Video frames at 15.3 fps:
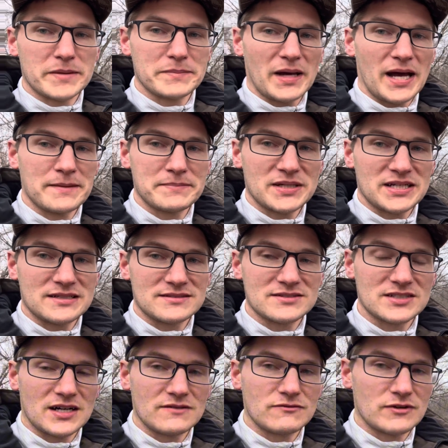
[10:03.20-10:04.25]
mapping
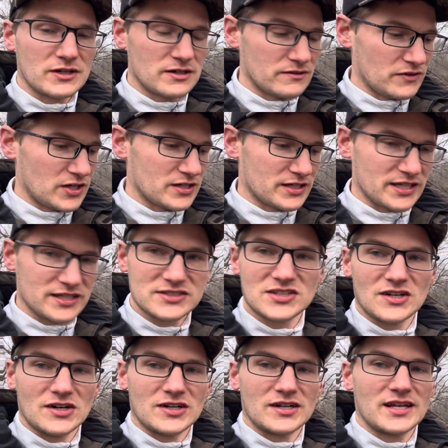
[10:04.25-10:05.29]
software of OnX
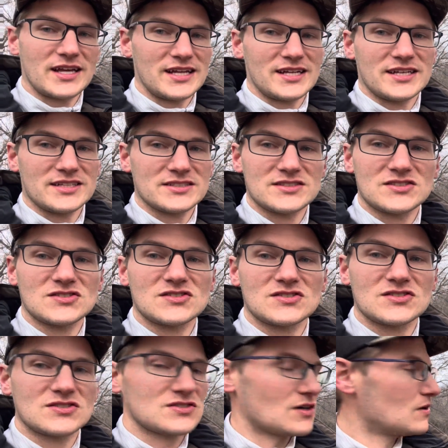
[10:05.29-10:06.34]
Hunt, and it's
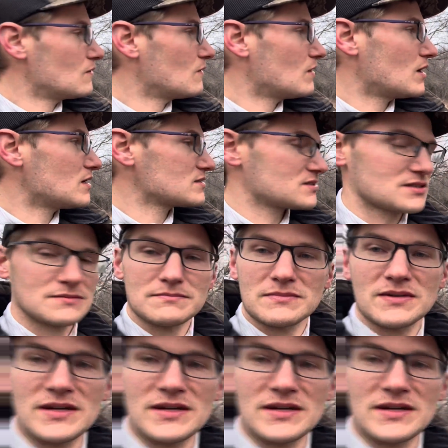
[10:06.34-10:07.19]
so awesome.